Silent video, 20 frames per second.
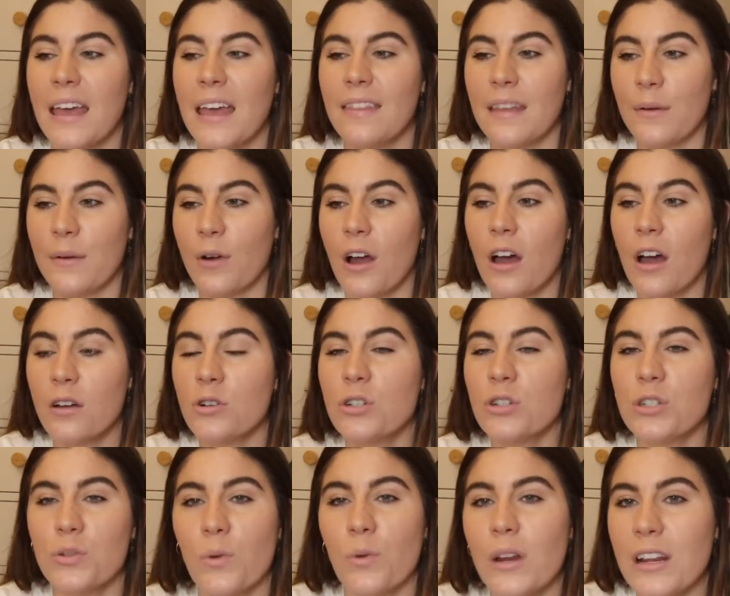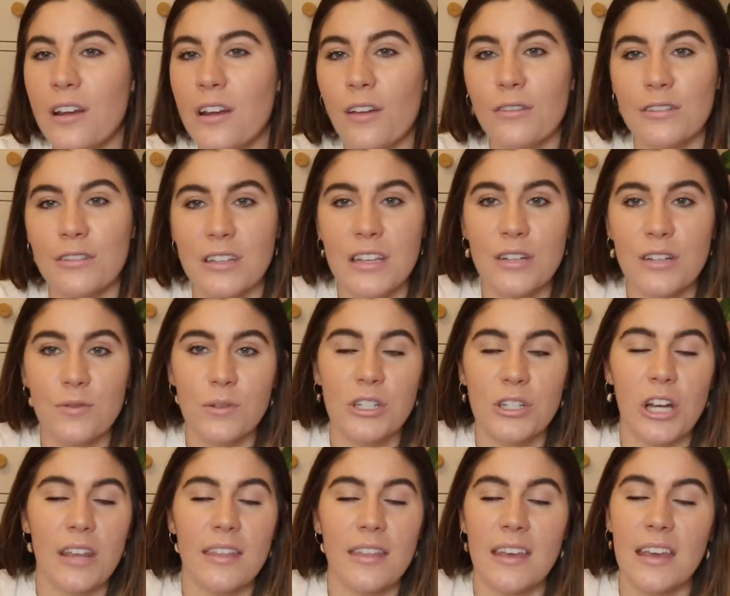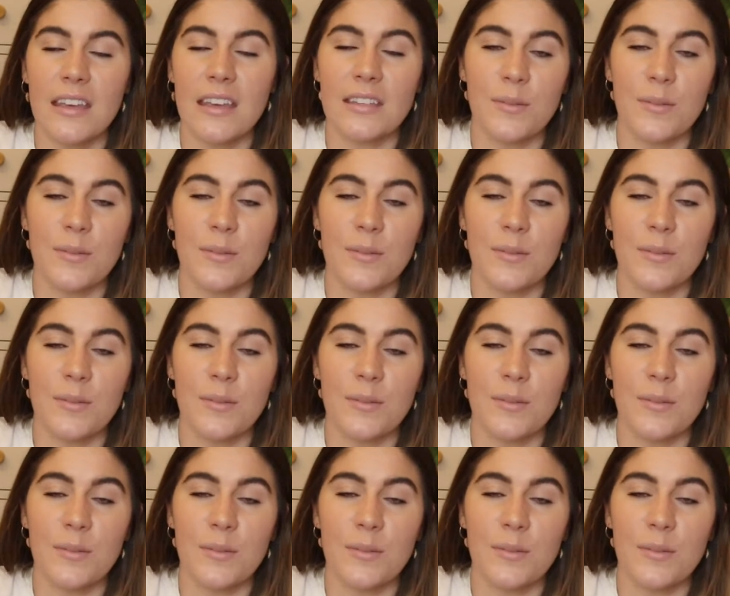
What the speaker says: They were $120 each, which I think